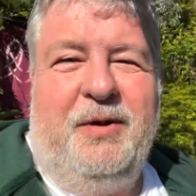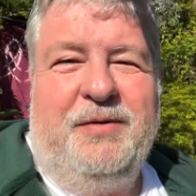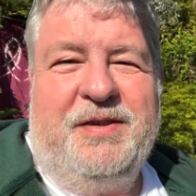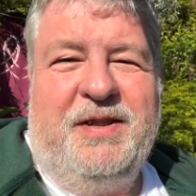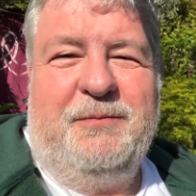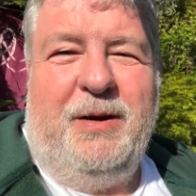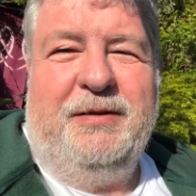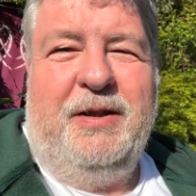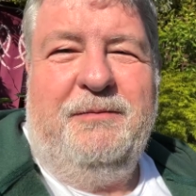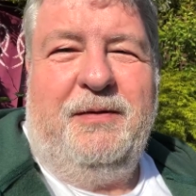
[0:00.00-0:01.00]
moss is well
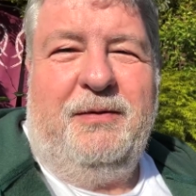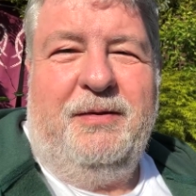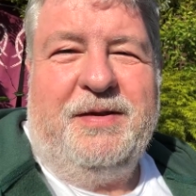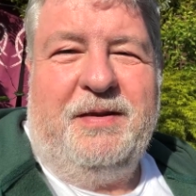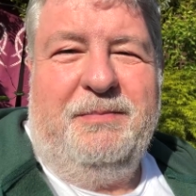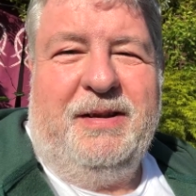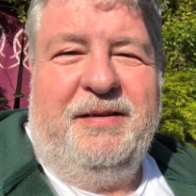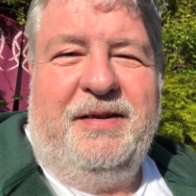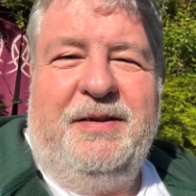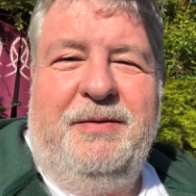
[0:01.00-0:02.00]
known for its
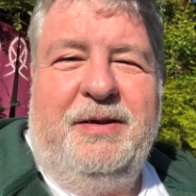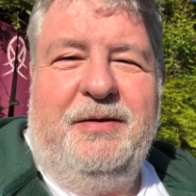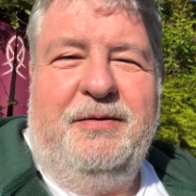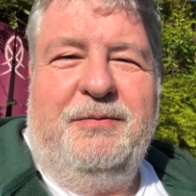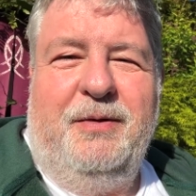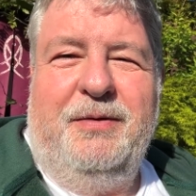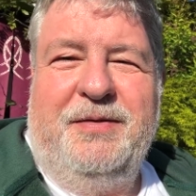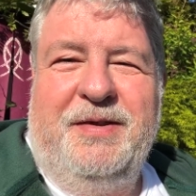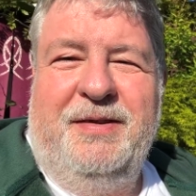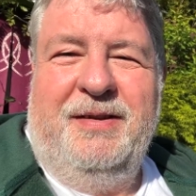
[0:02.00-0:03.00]
ability to encourage
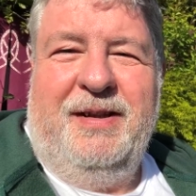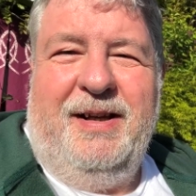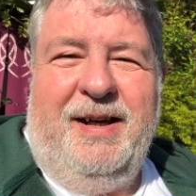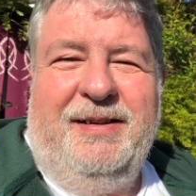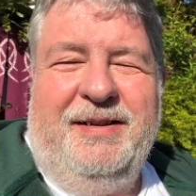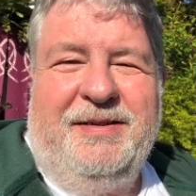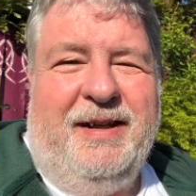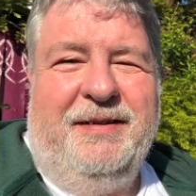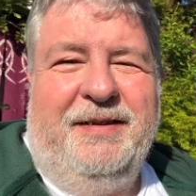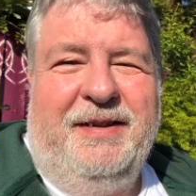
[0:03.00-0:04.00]
roots and its
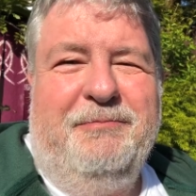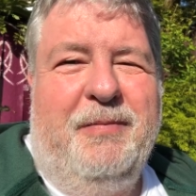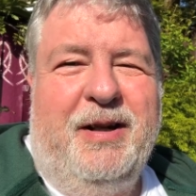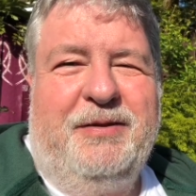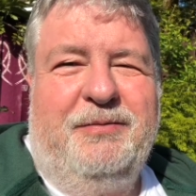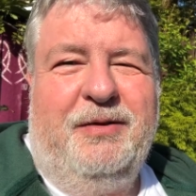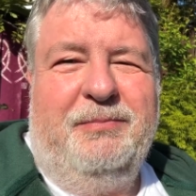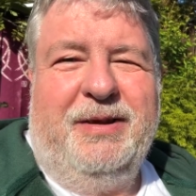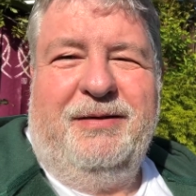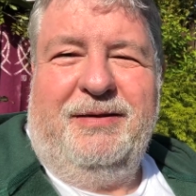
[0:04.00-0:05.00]

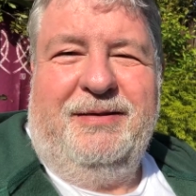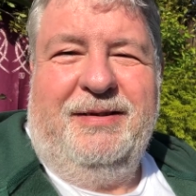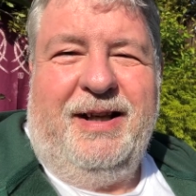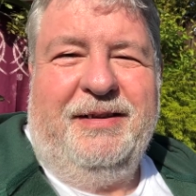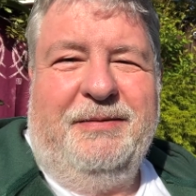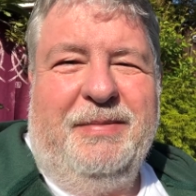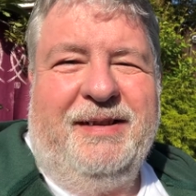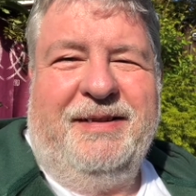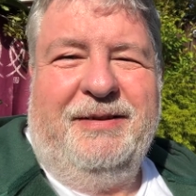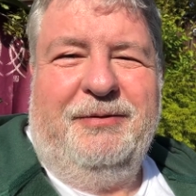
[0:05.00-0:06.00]
antimicrobial,
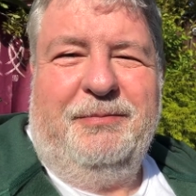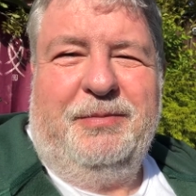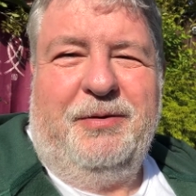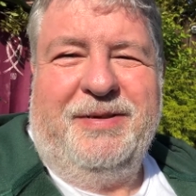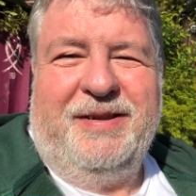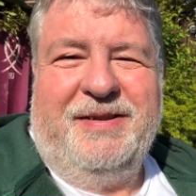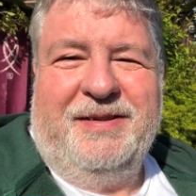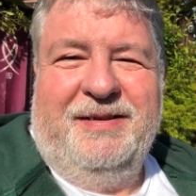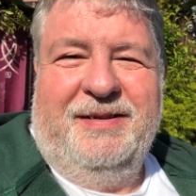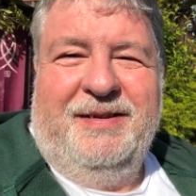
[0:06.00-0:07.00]
antibacterial properties.
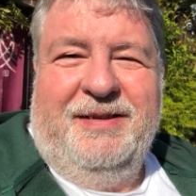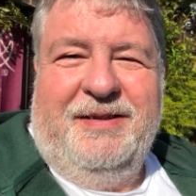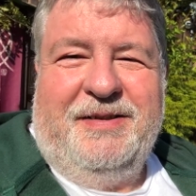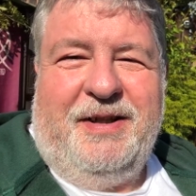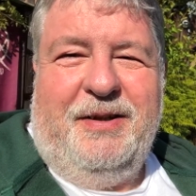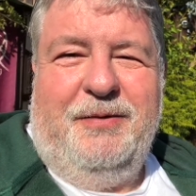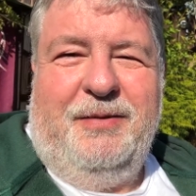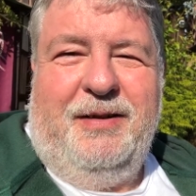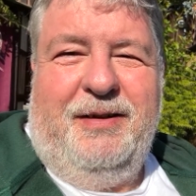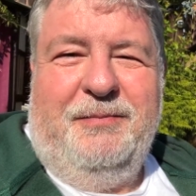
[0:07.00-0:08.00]
So
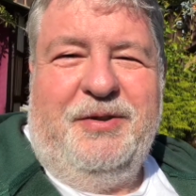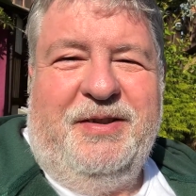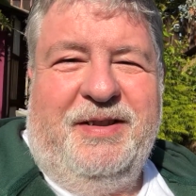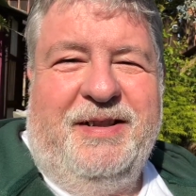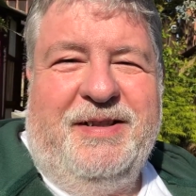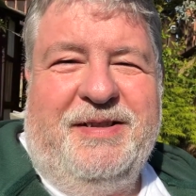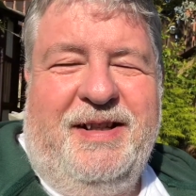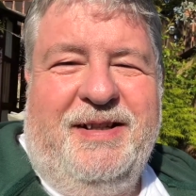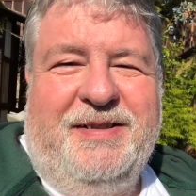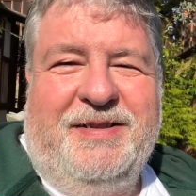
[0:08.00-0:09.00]
I'm treating this
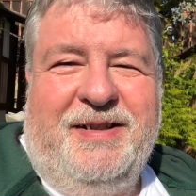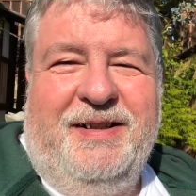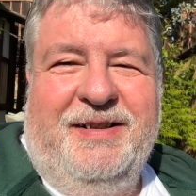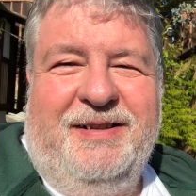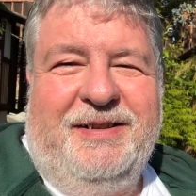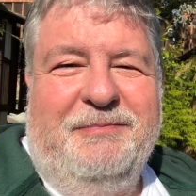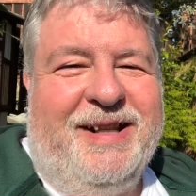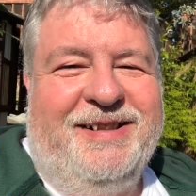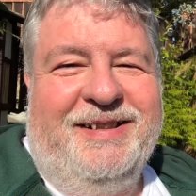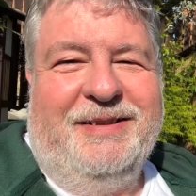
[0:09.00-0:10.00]
as like a
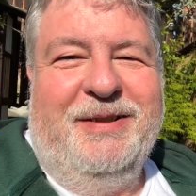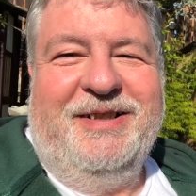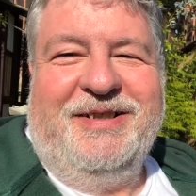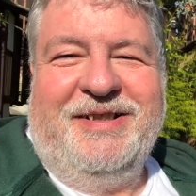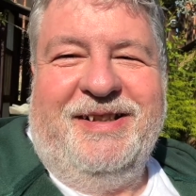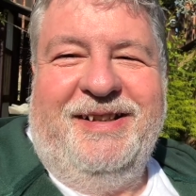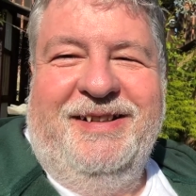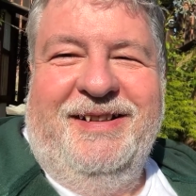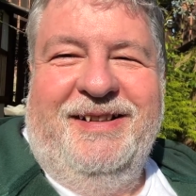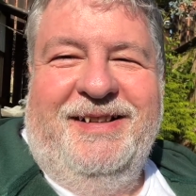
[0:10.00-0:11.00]
medical emergency
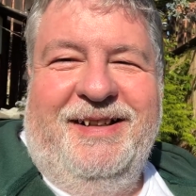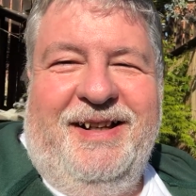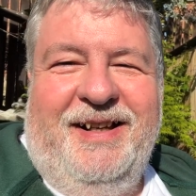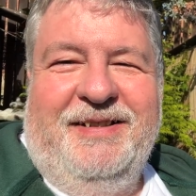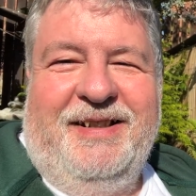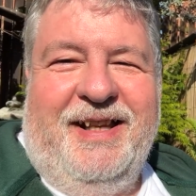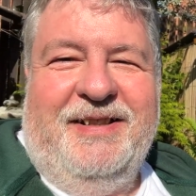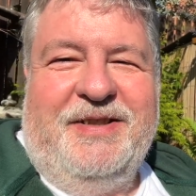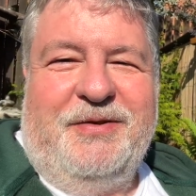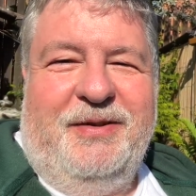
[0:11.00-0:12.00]
and getting
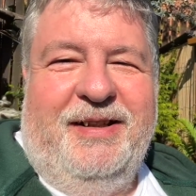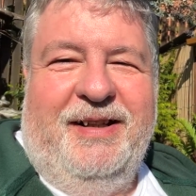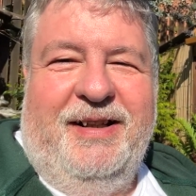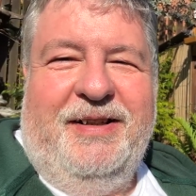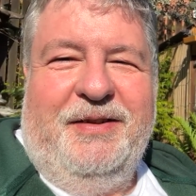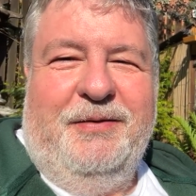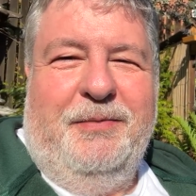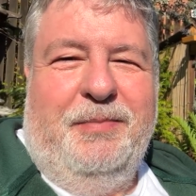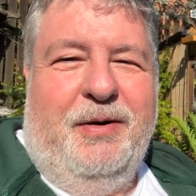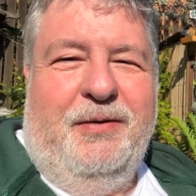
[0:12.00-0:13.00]
this tree into a
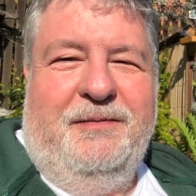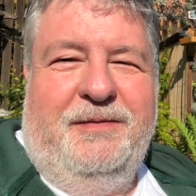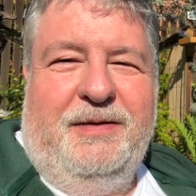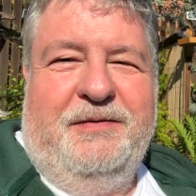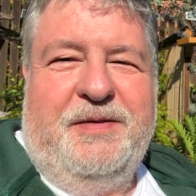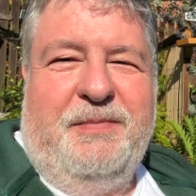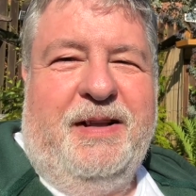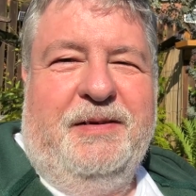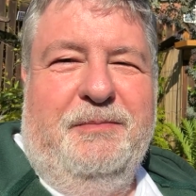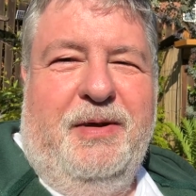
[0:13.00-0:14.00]
pot full of
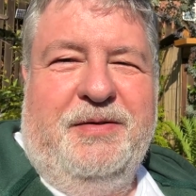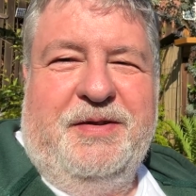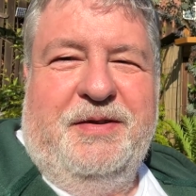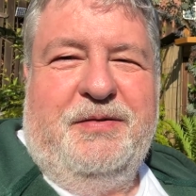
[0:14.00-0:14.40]
sphagnum moss to